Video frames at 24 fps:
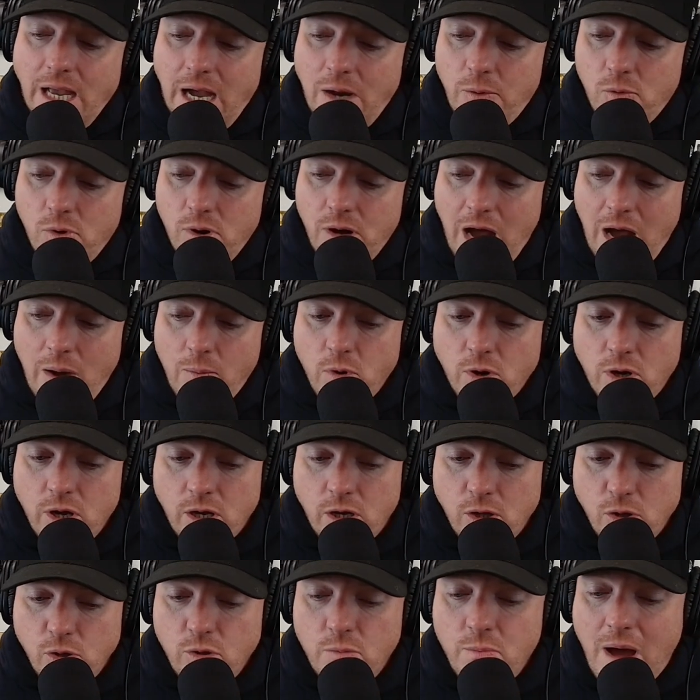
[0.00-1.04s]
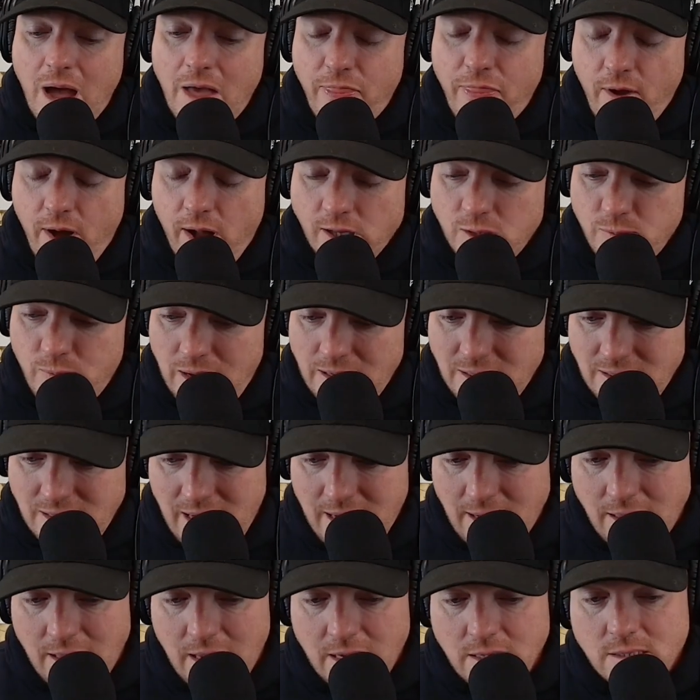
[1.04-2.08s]
I will, I will conclude my thoughts by
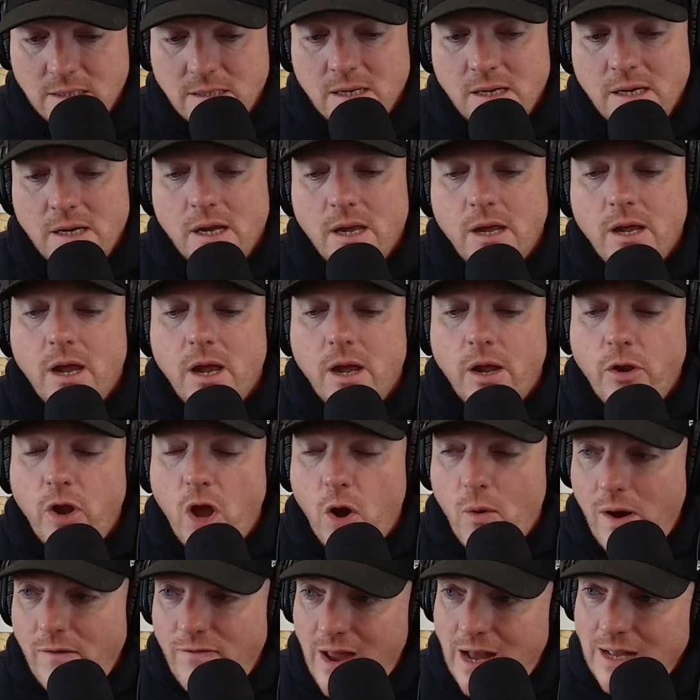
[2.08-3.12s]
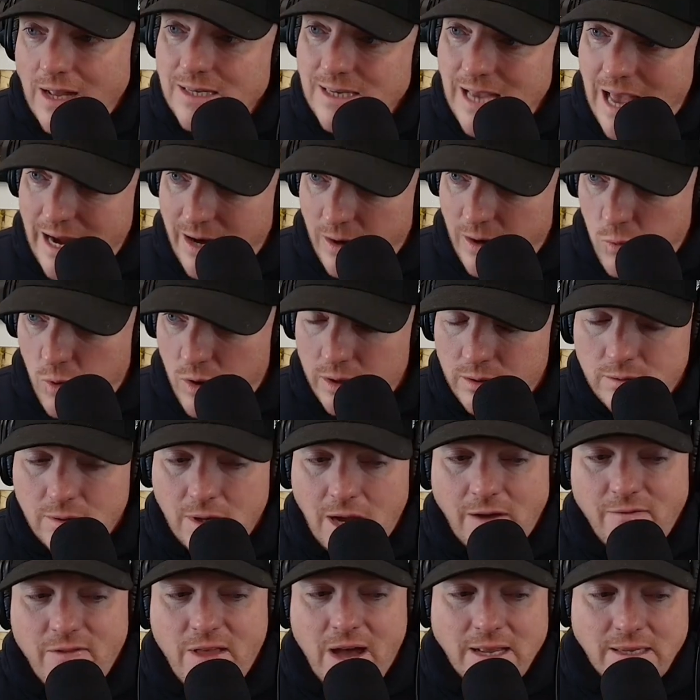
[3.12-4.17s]
saying this. No, I've not sat in one.
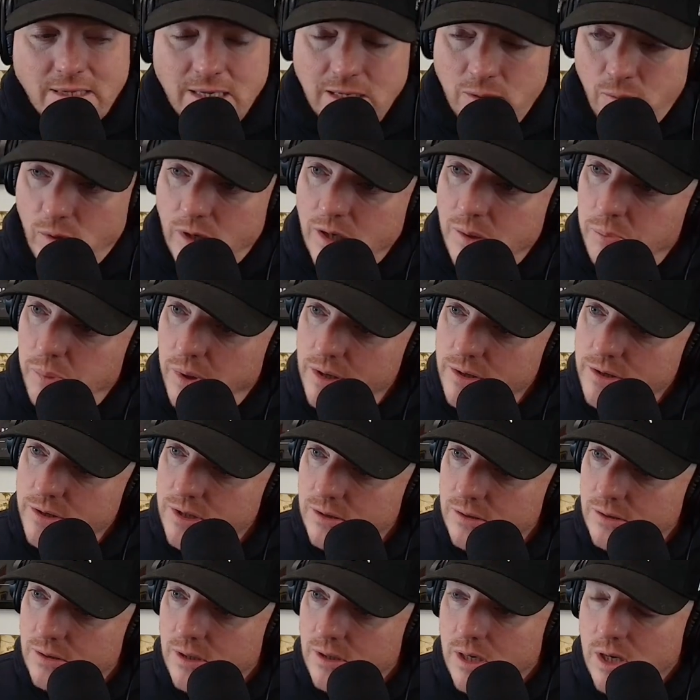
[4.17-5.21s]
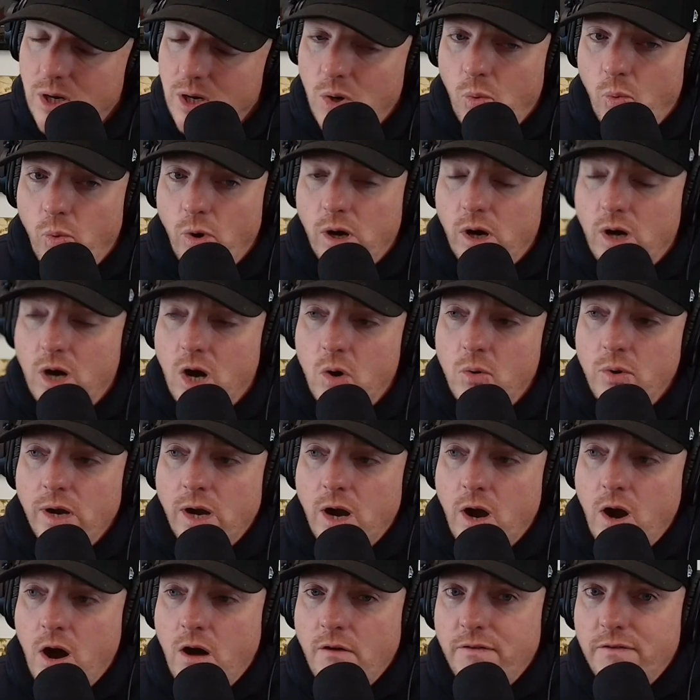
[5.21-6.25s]
I've not seen one in person. We're
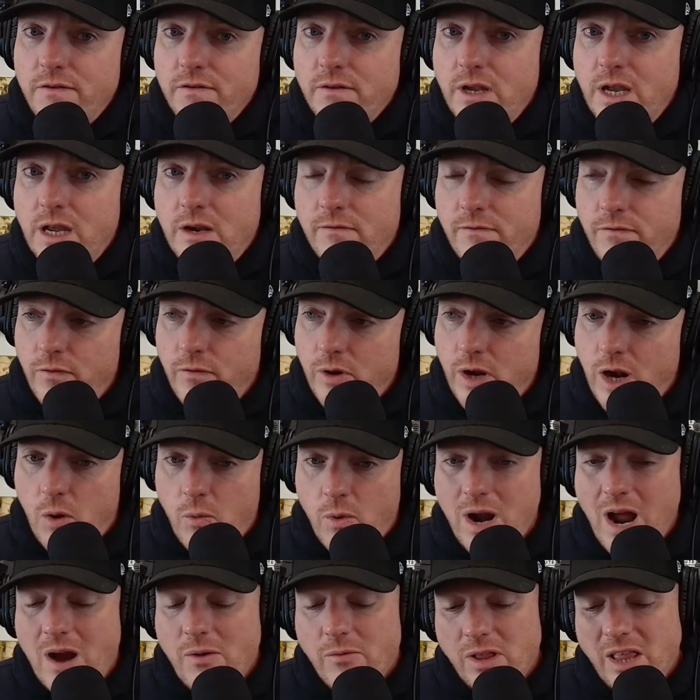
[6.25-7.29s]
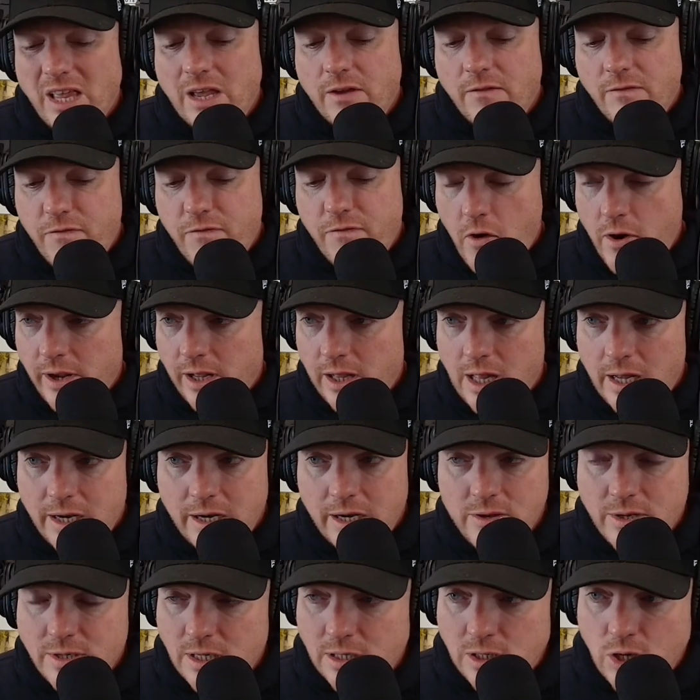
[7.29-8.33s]
going off in, you know, we're not really inferring a
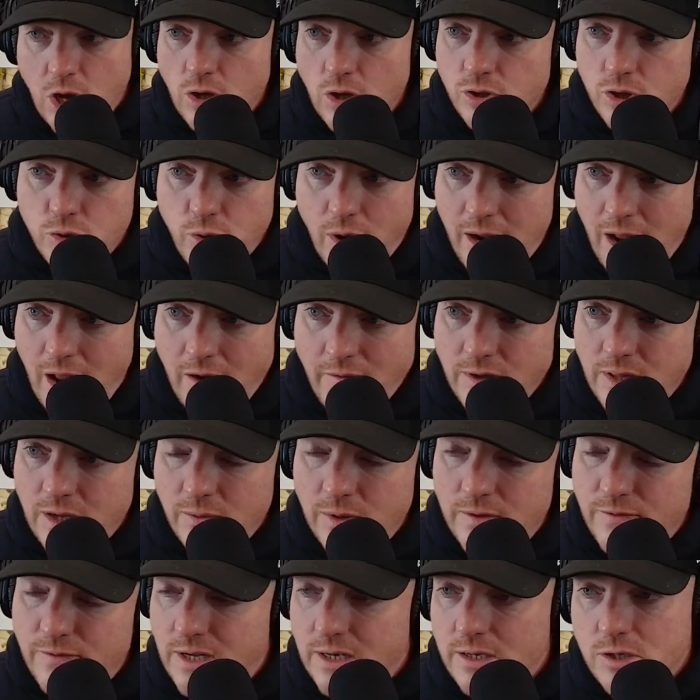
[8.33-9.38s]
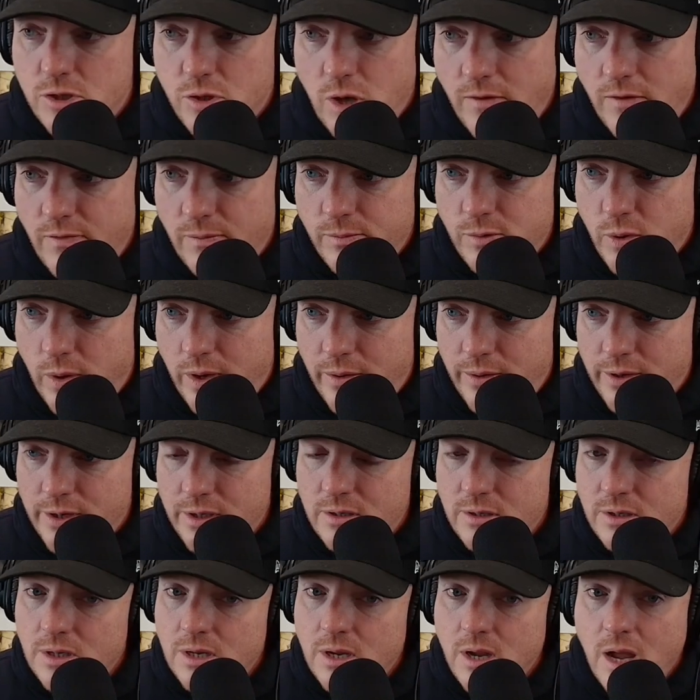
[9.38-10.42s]
lot here. This is all straight. Everything we've said is straight from
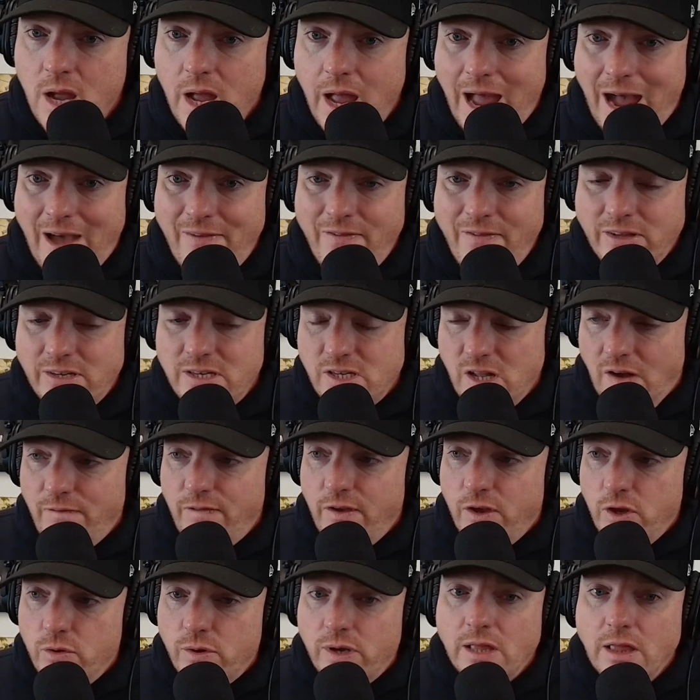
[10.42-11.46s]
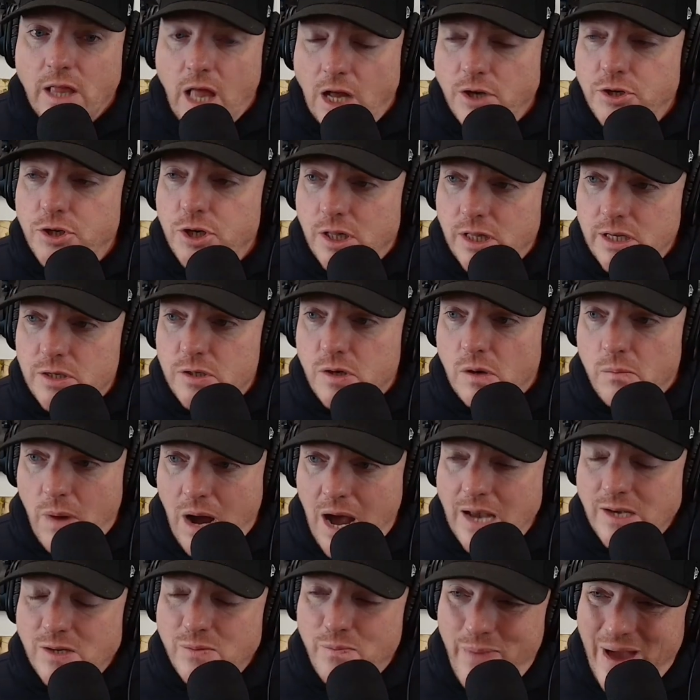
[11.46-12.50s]
Toyota, and then stuff that you can logically
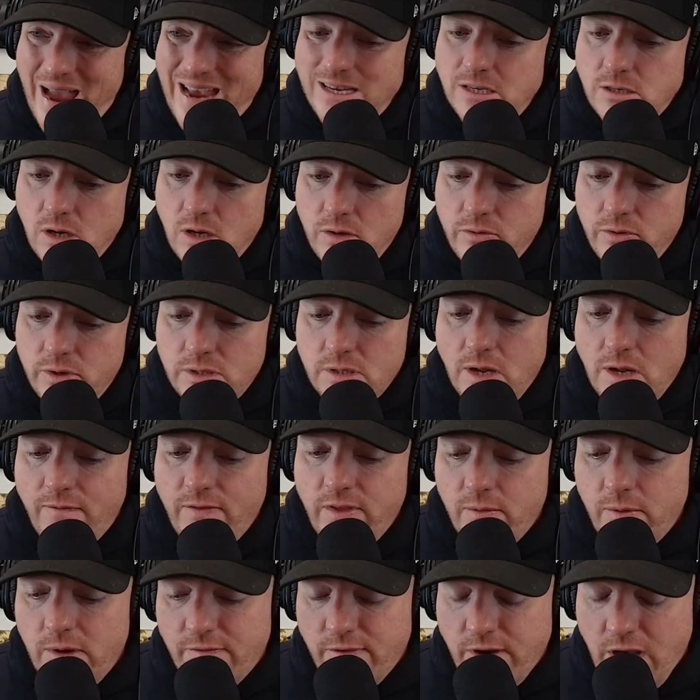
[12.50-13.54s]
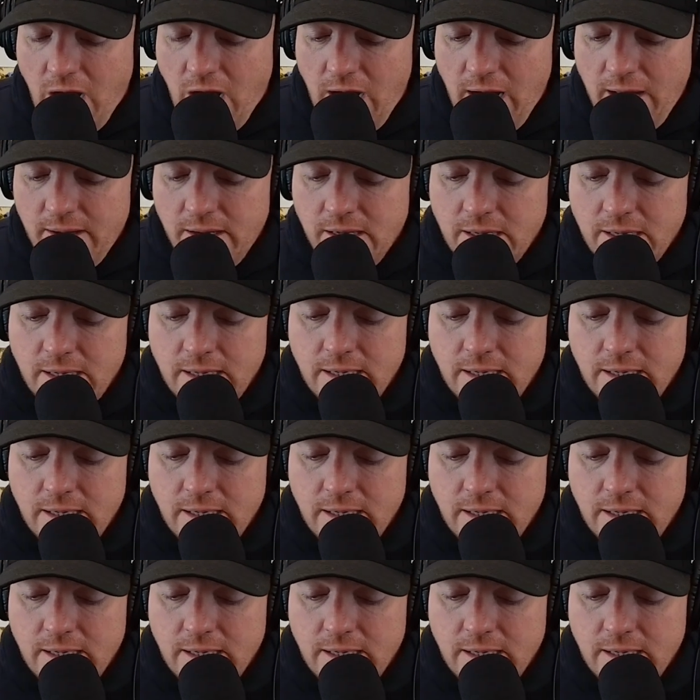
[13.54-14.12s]
surmise based on the stuff that we've got.